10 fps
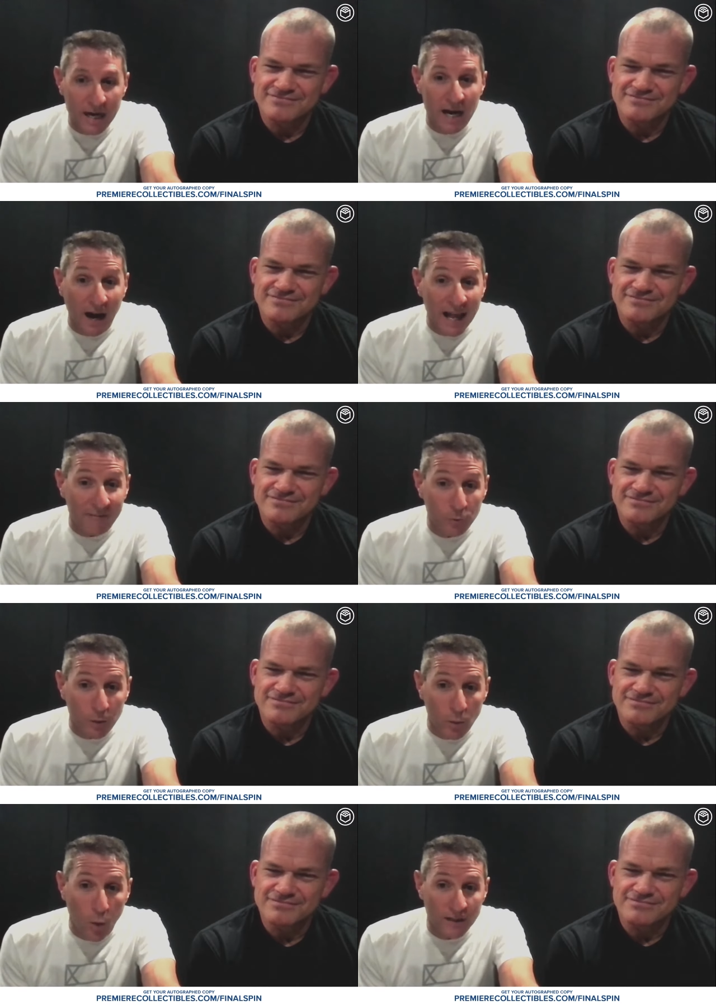Speaker 1: not
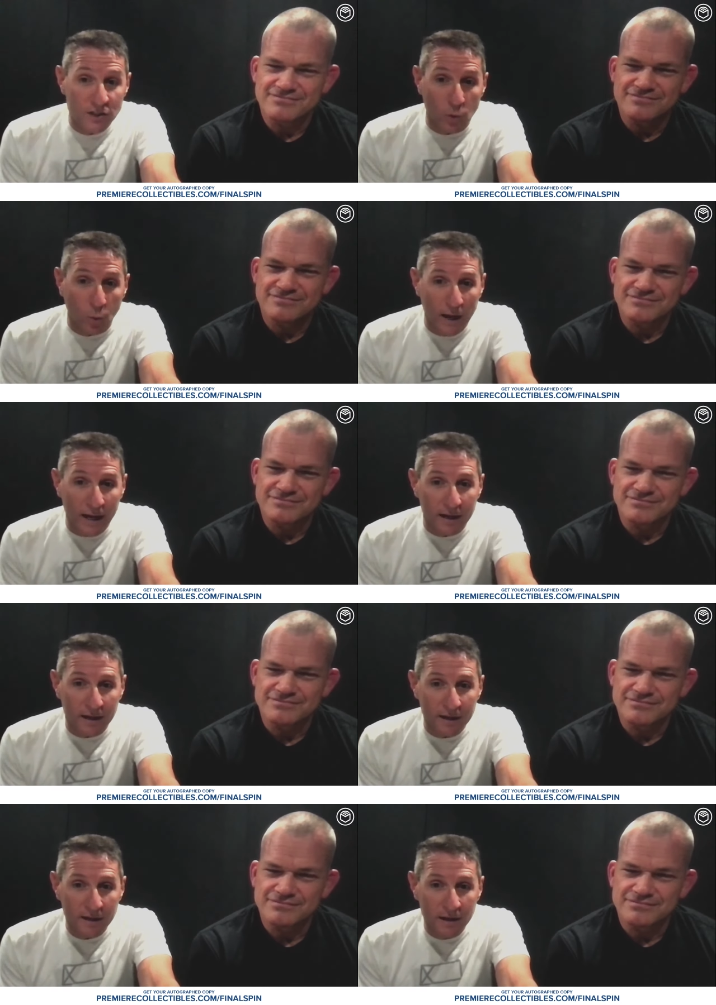everyone wants to win,
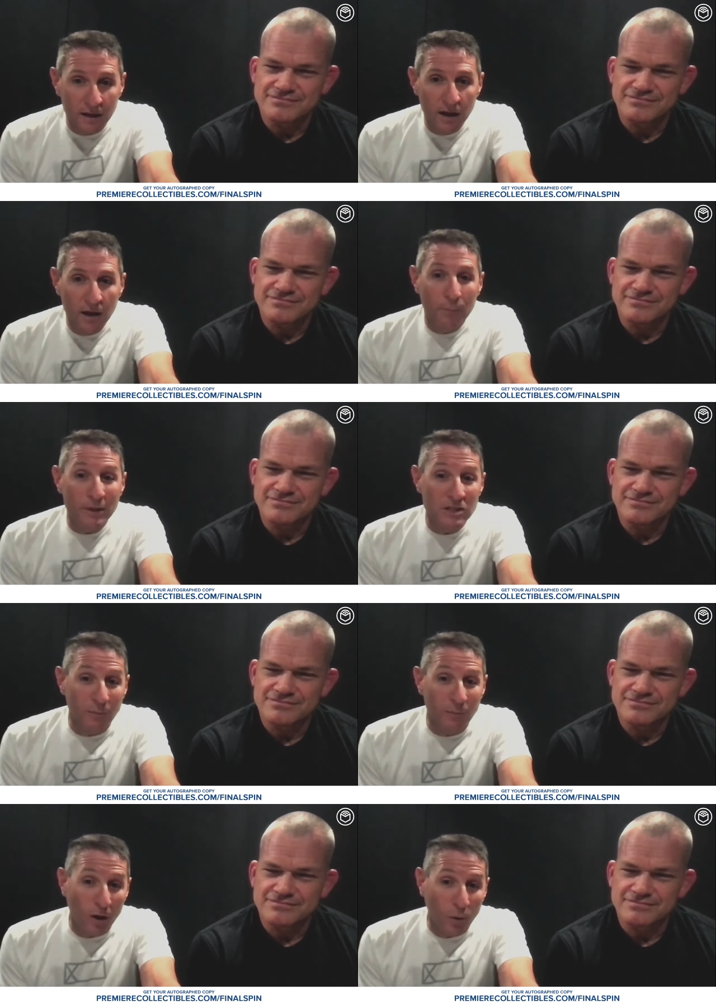but
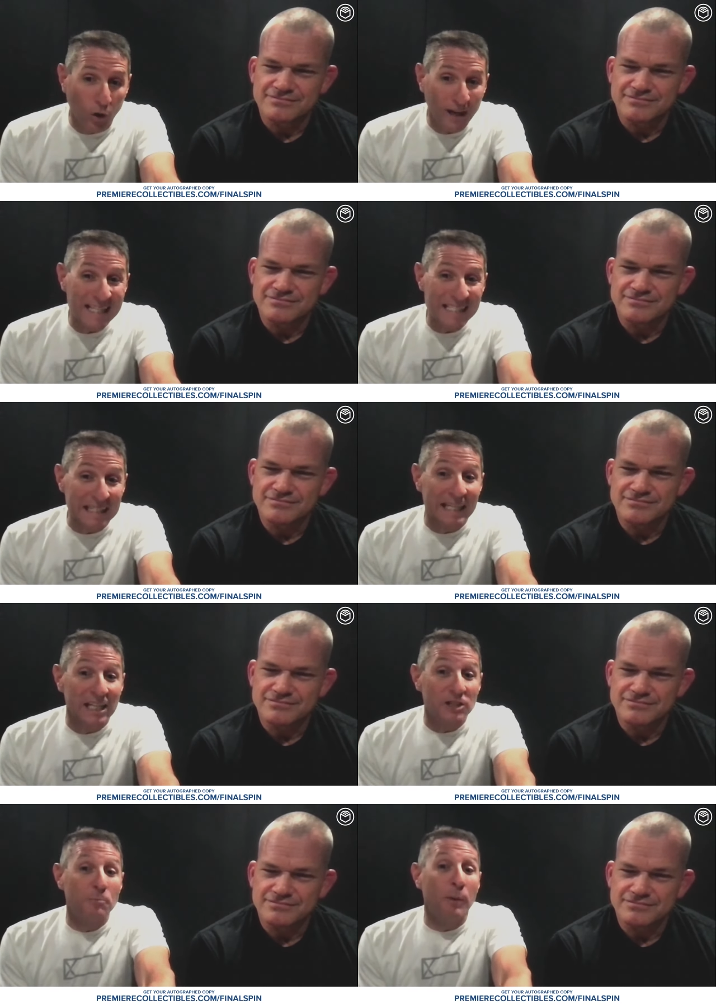some want to work as
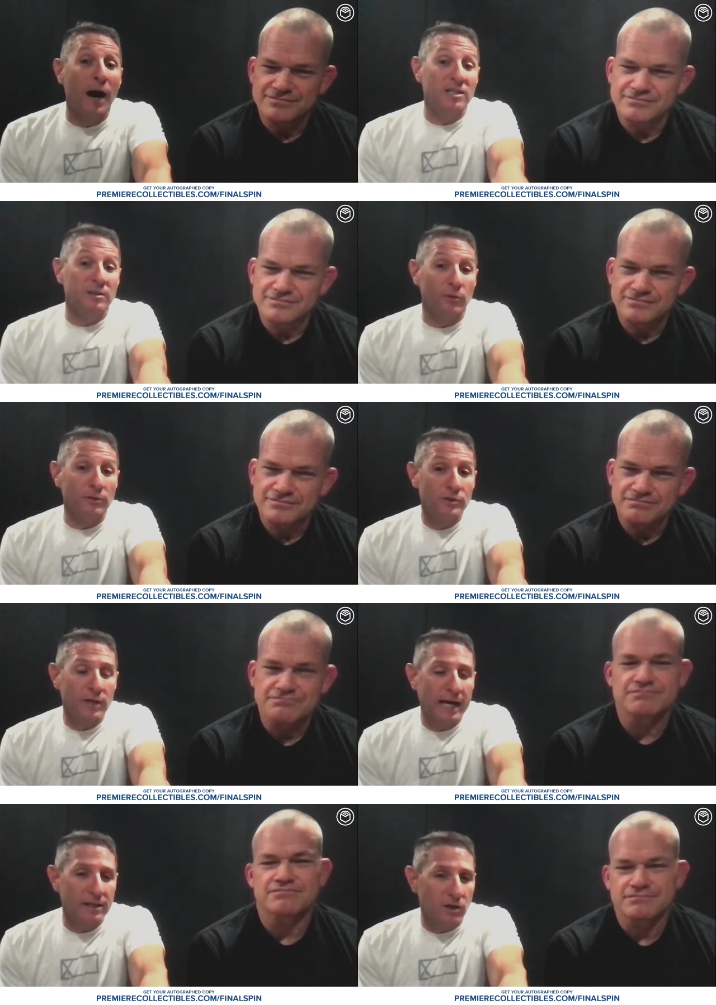little as possible. So,
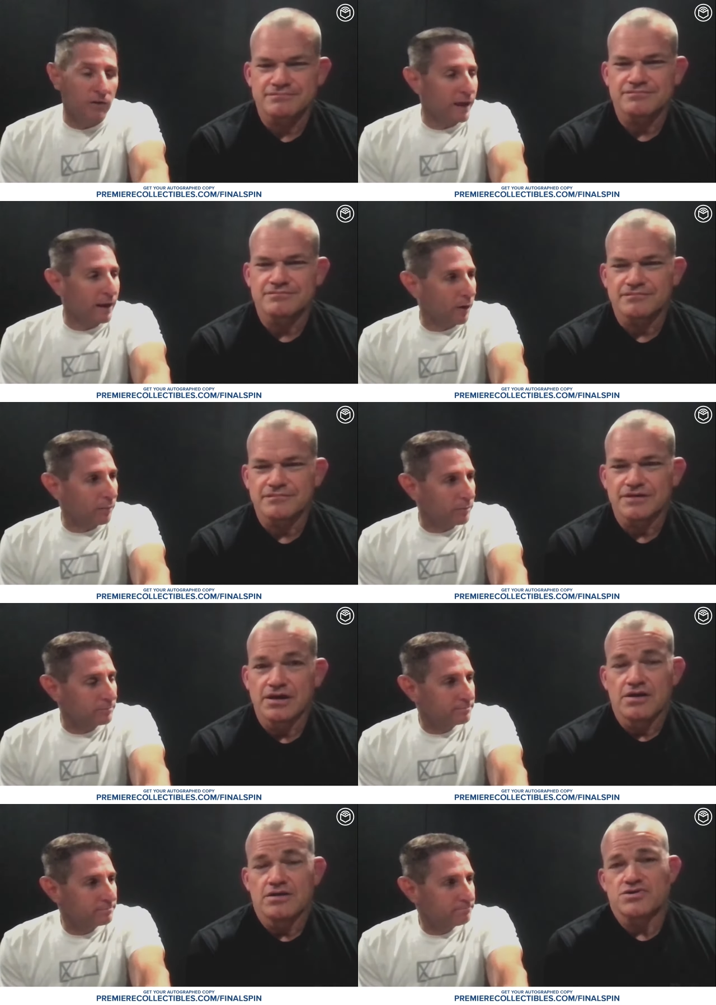how do you solve that problem?
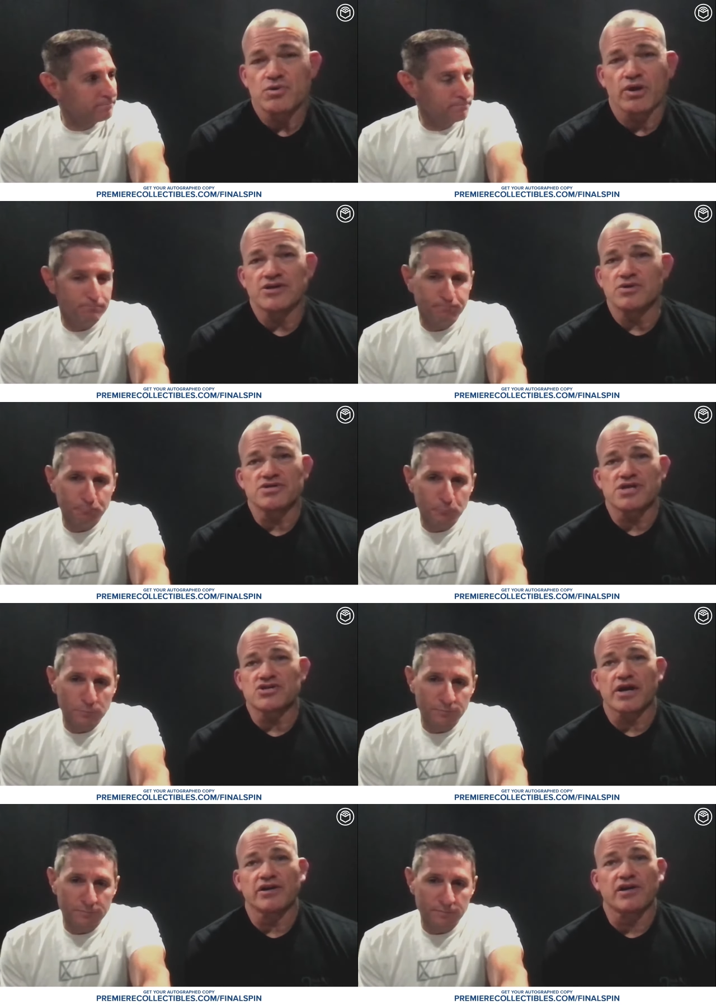
Speaker 2: So what I do is I
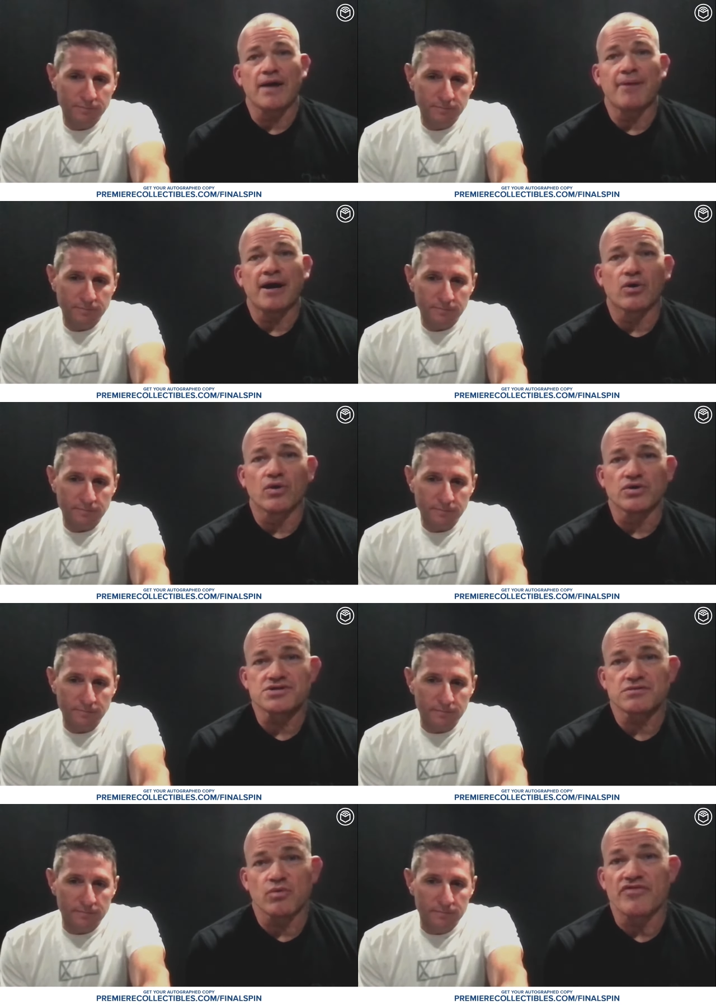try and align my
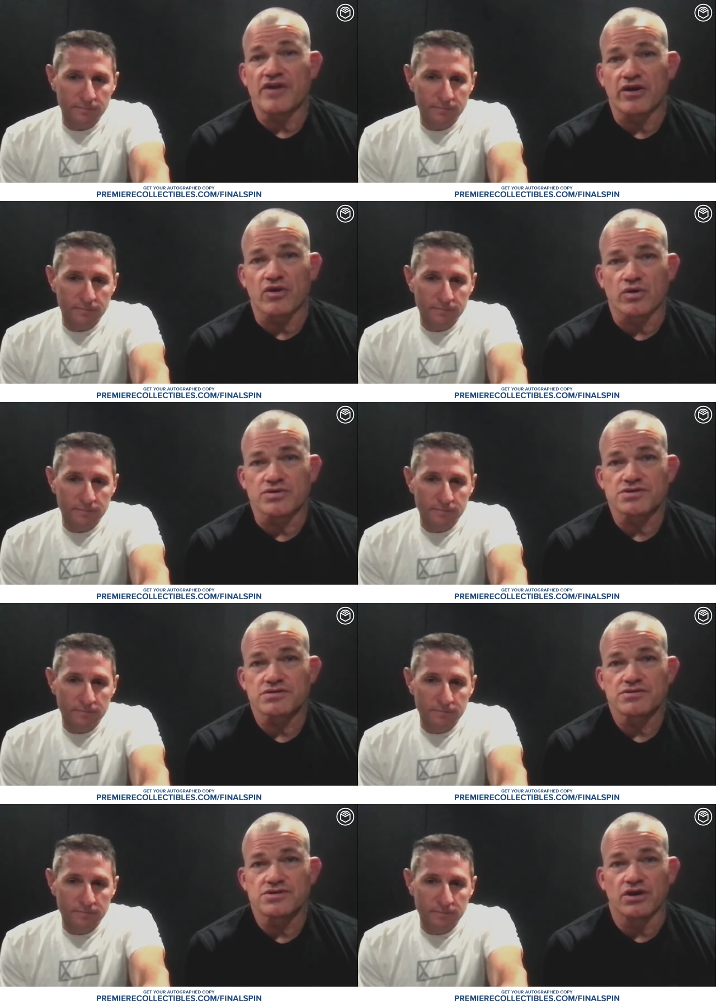goals with their goals.
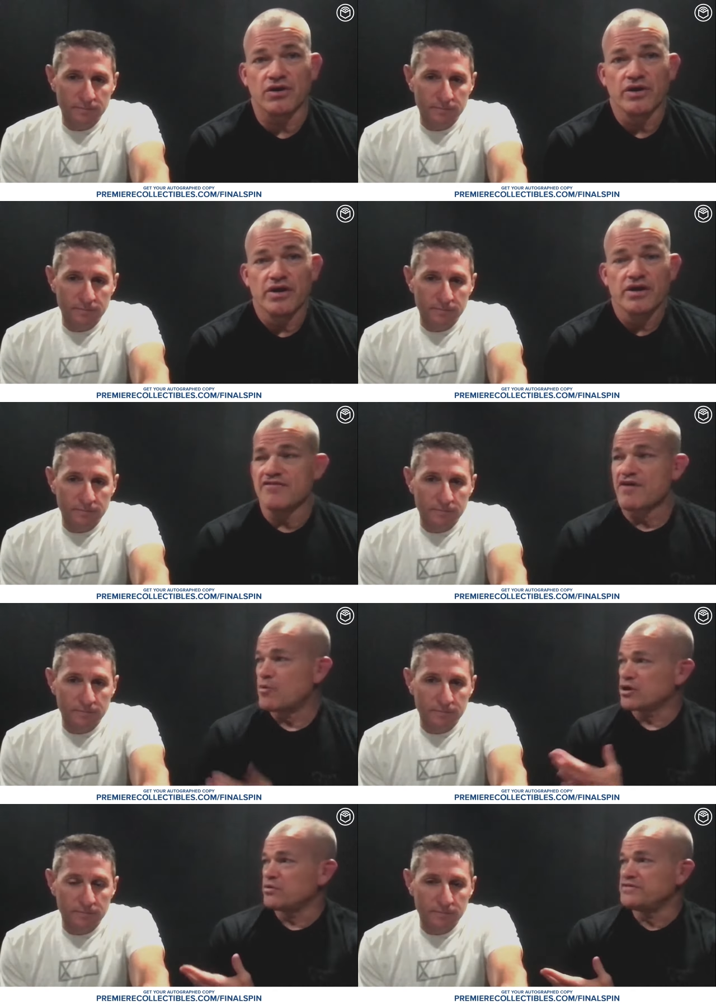So if I'm
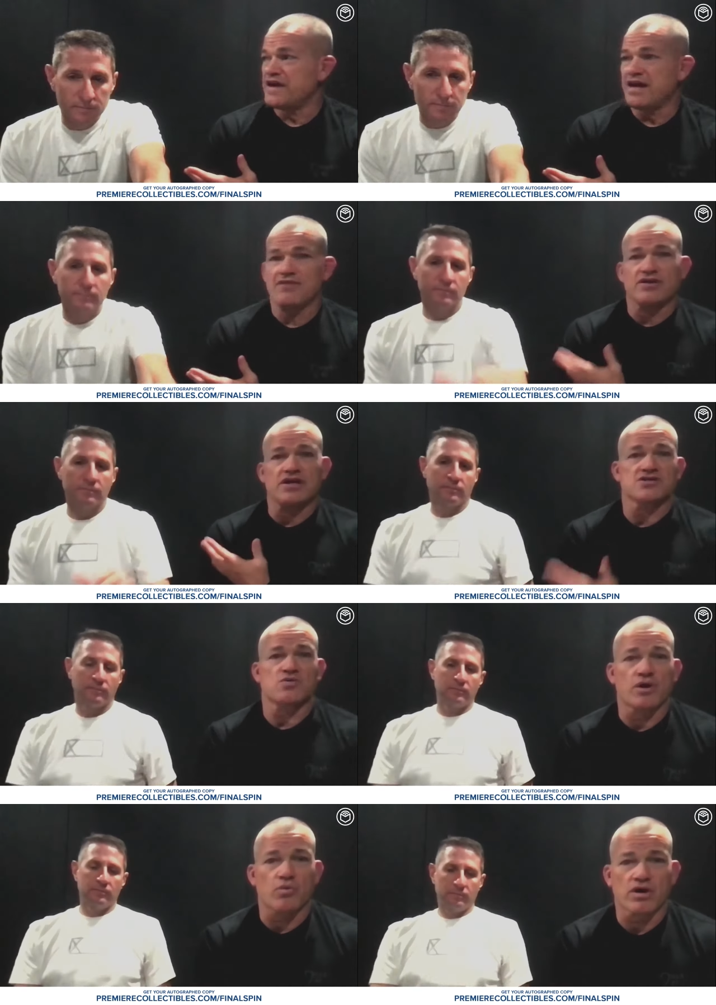working with Dave and he doesn't
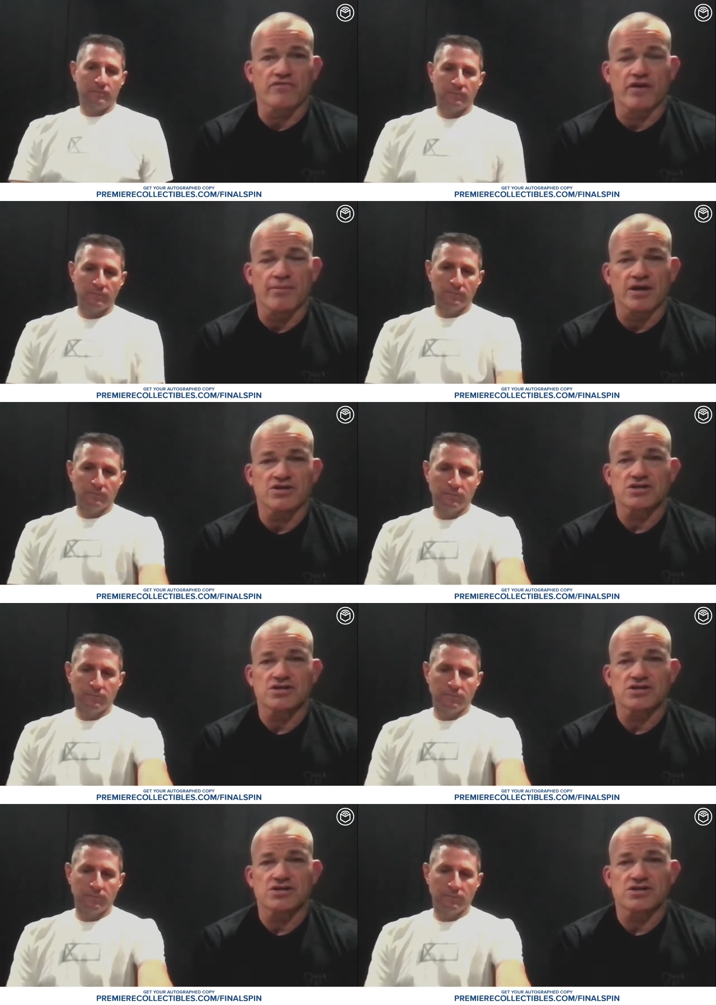want to work very much,